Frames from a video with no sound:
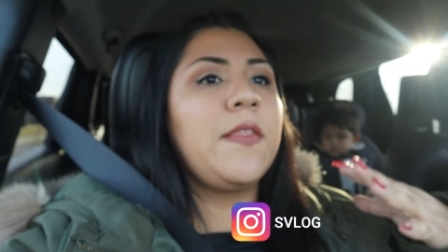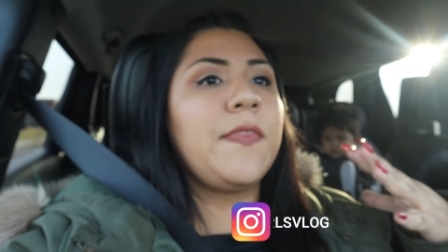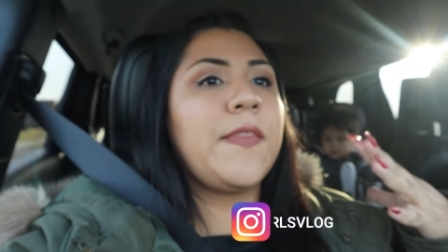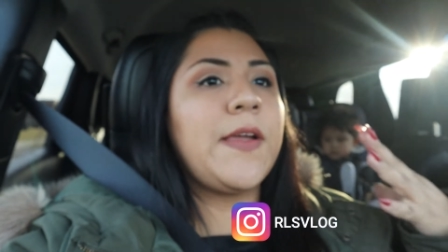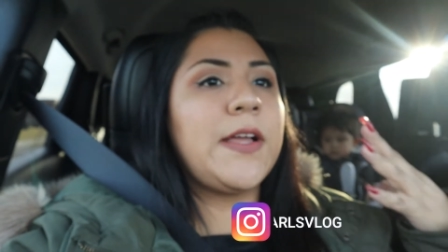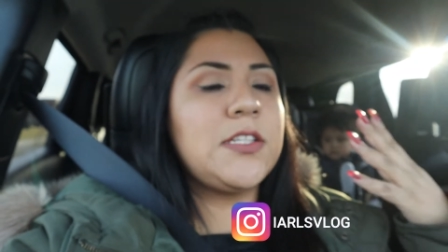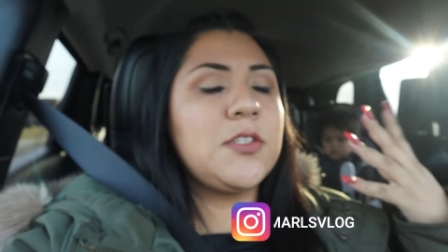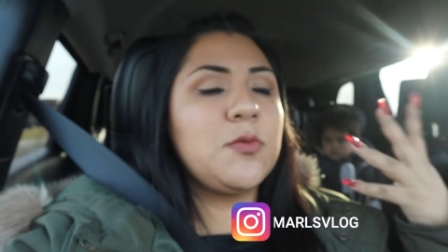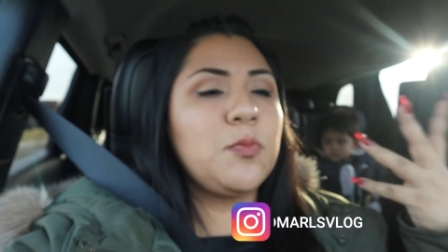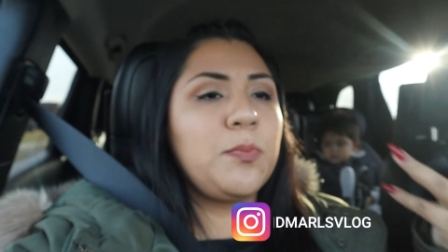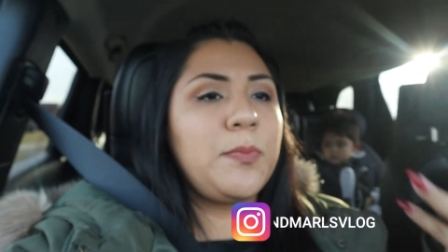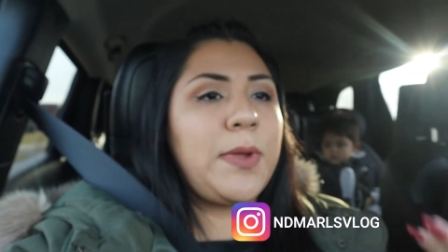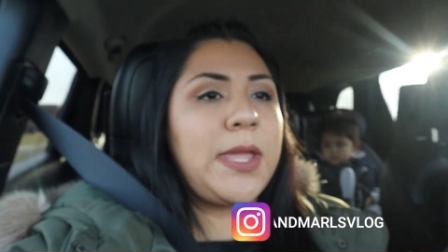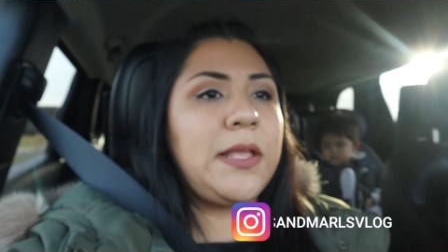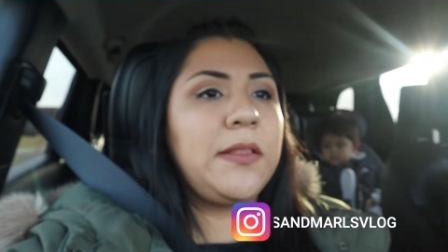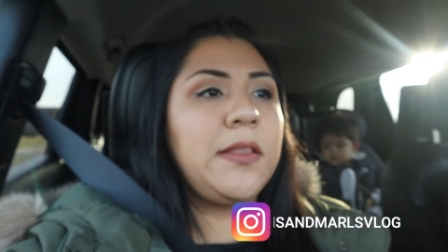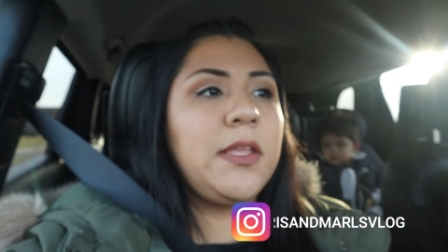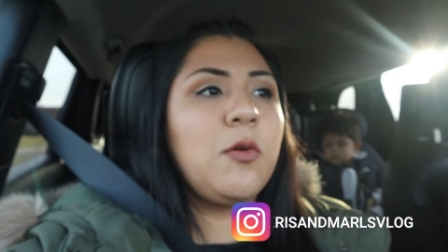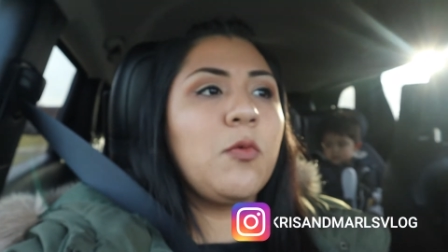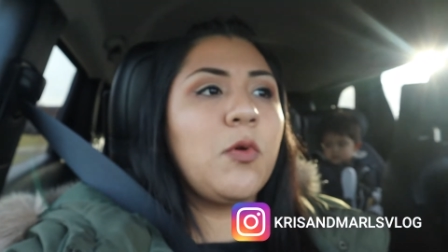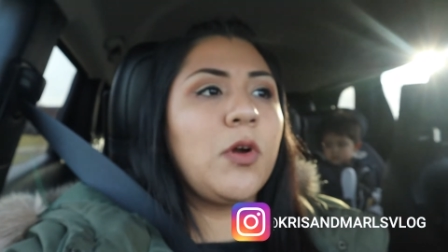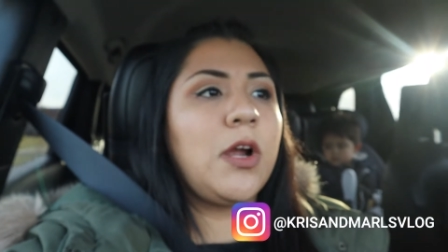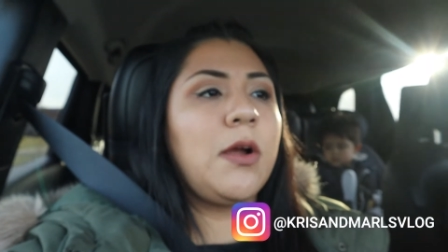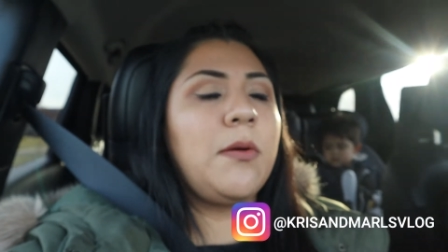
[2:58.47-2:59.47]
that's
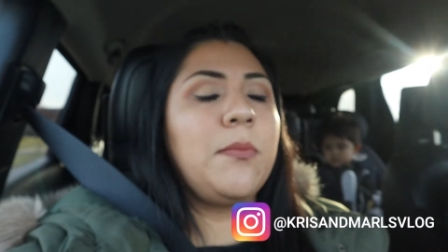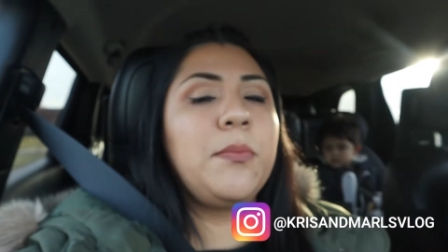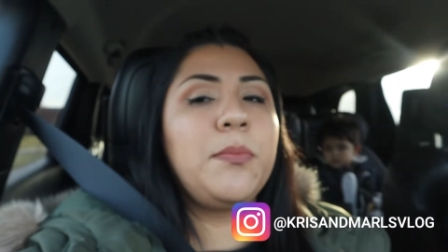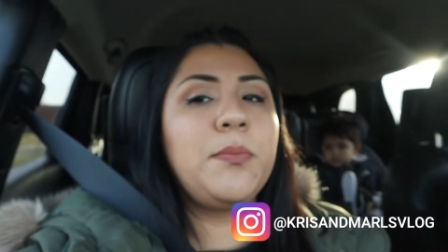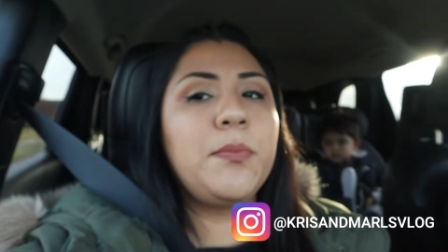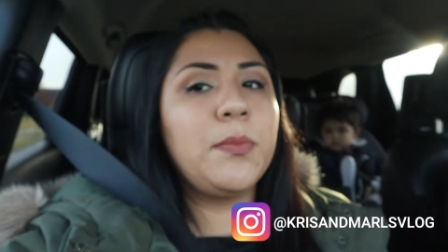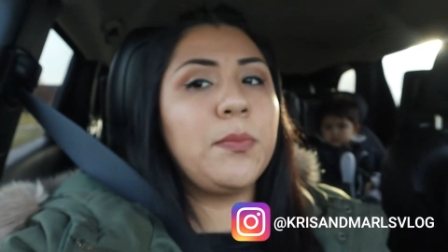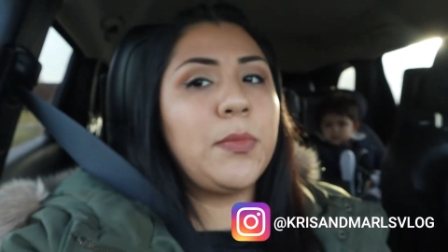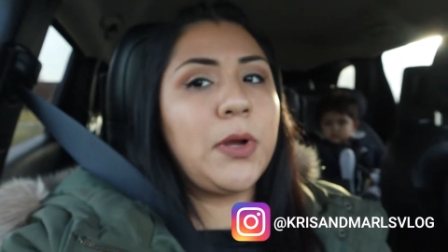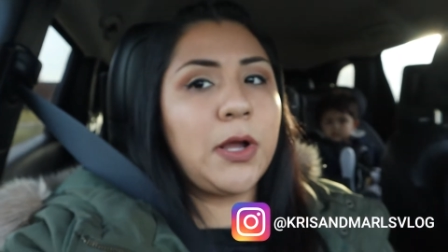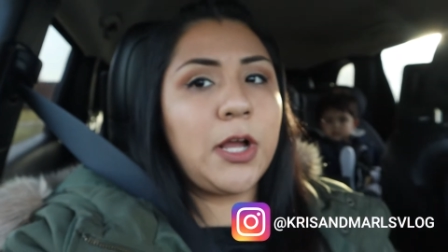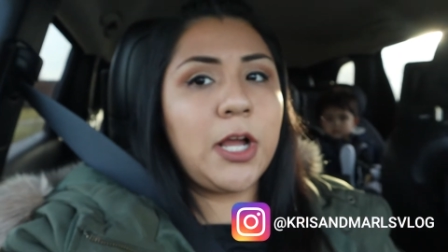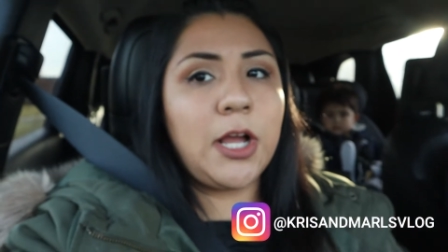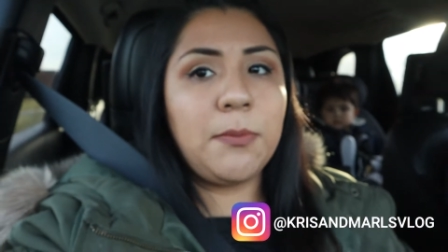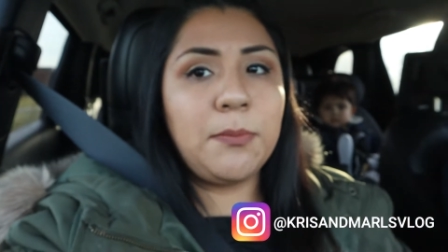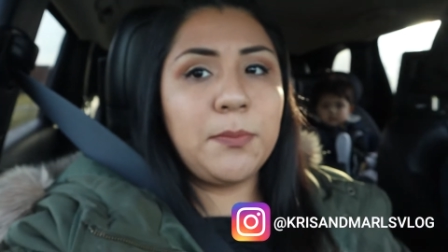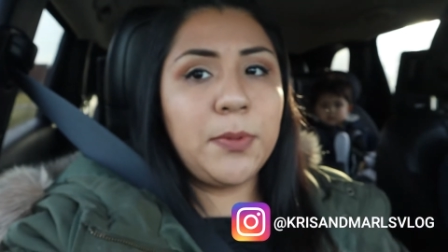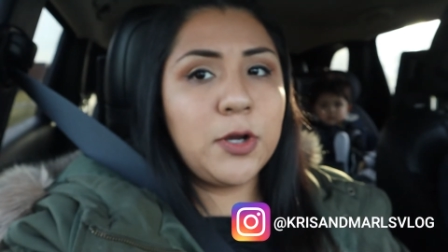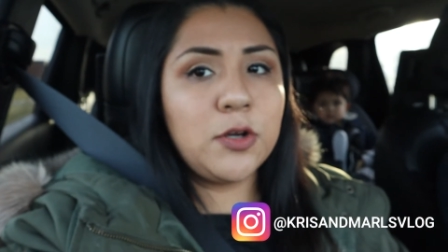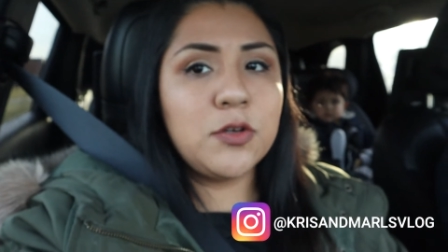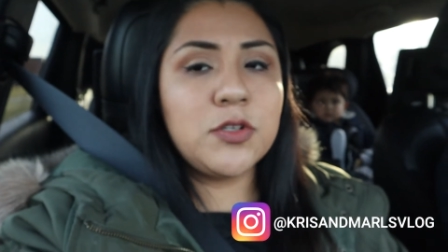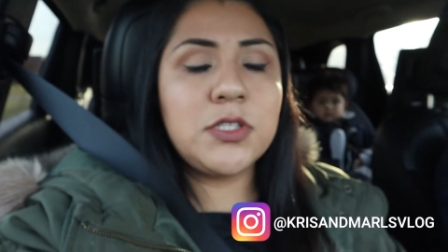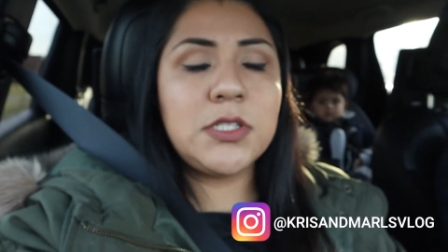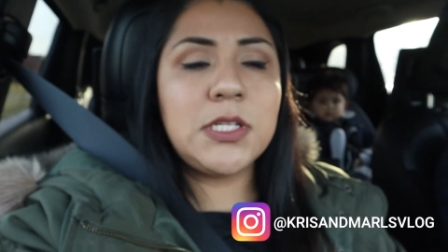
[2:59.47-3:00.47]
mainly where I'm I'm
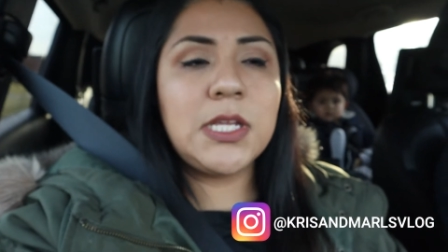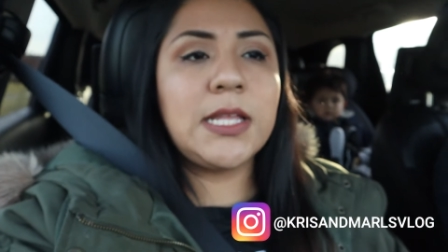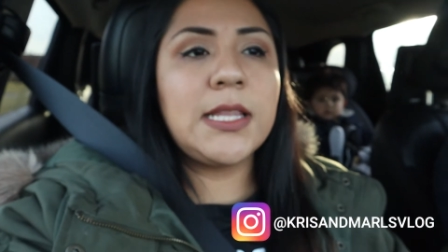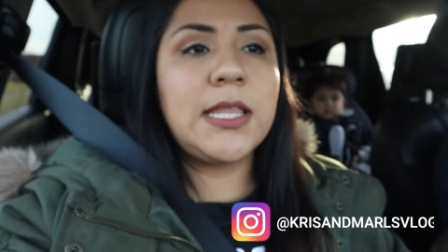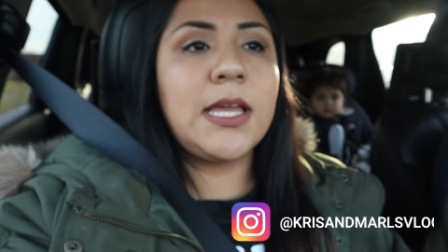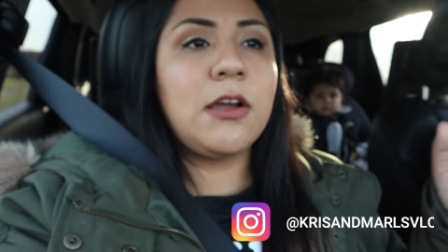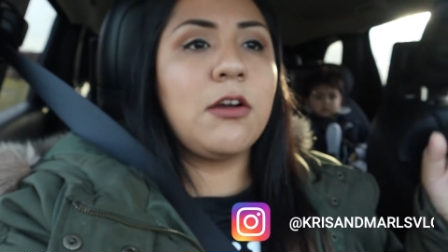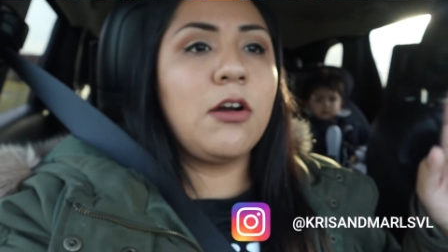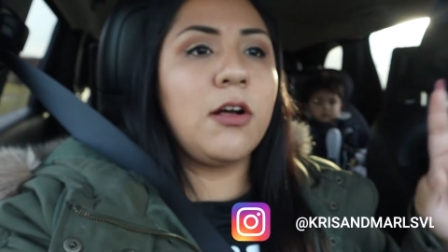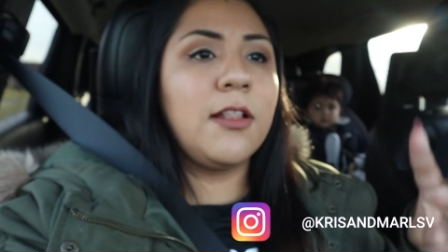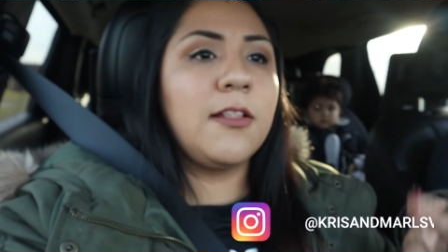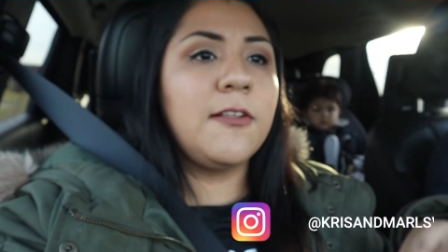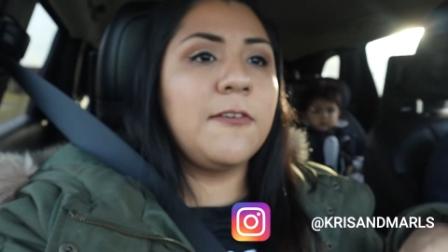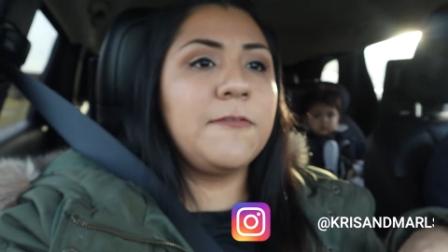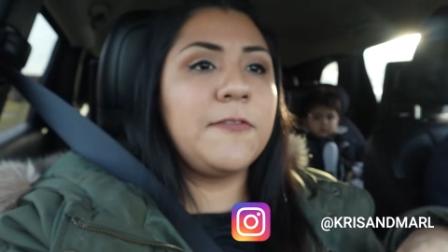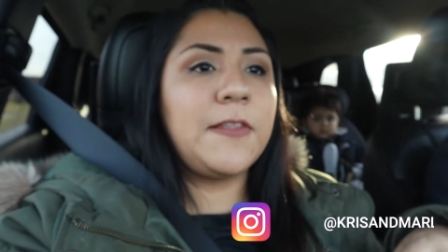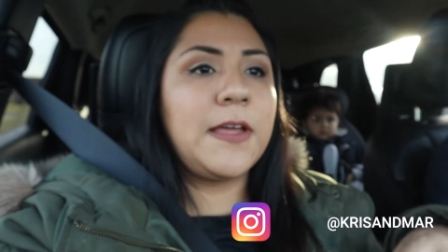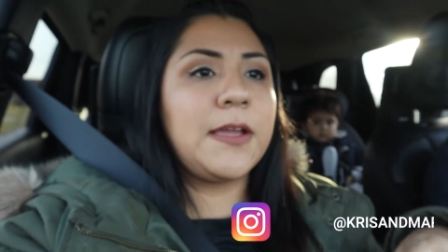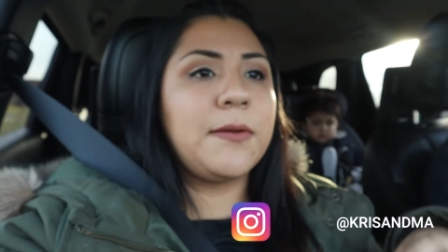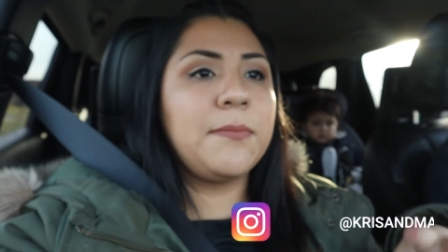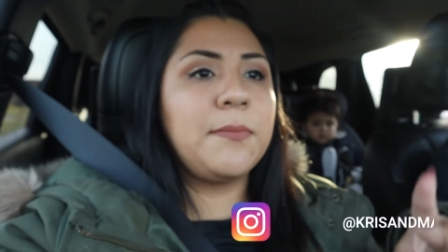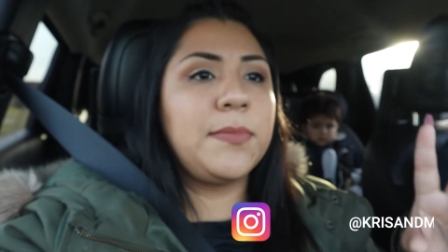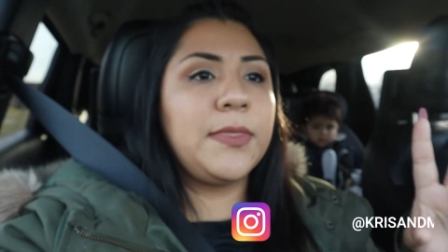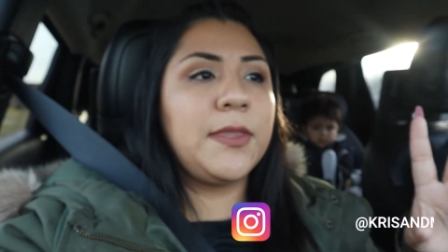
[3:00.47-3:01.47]
posting like all of like